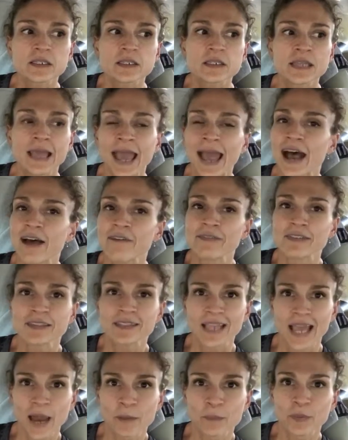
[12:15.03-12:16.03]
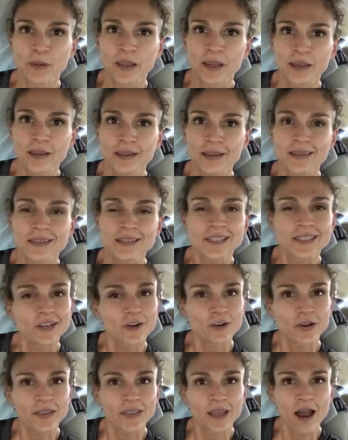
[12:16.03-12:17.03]
to have this happen,
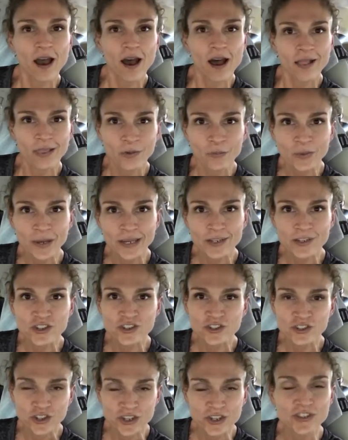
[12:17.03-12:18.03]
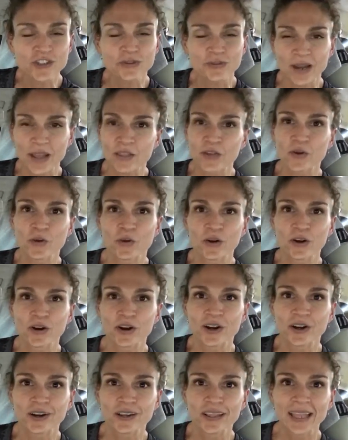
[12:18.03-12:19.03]
considering that Halloween is just around the
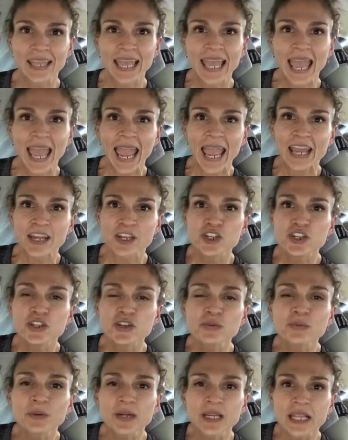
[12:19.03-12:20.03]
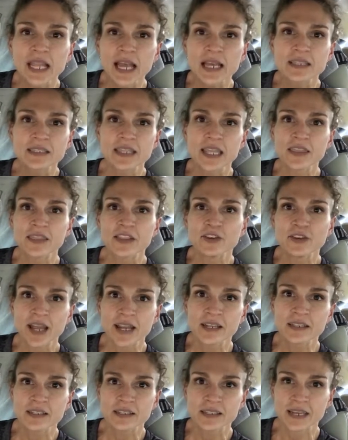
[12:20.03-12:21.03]
corner. And do you realize that the
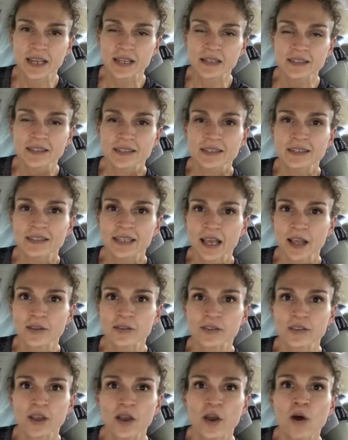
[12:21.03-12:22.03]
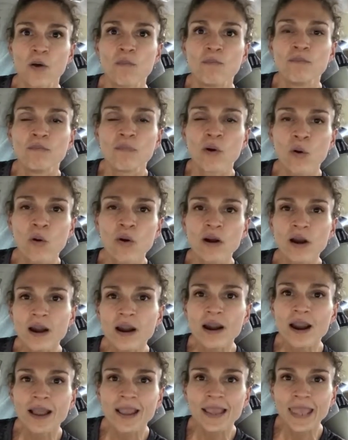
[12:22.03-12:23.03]
United States sells
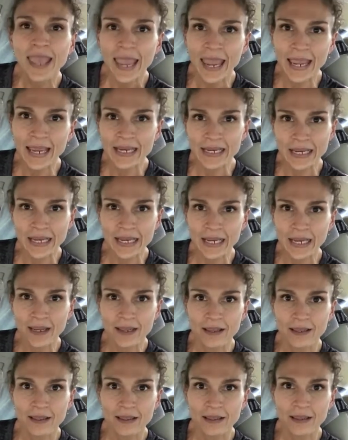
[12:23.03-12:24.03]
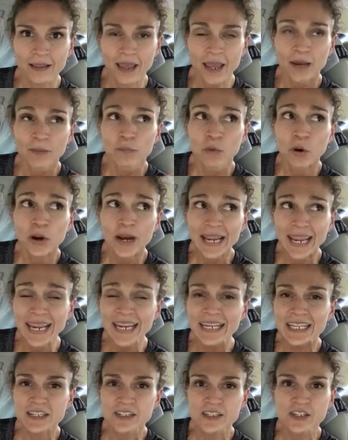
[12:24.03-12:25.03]
more candy, and more
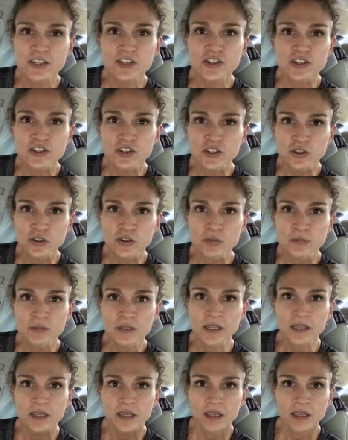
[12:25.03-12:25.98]
candy is consumed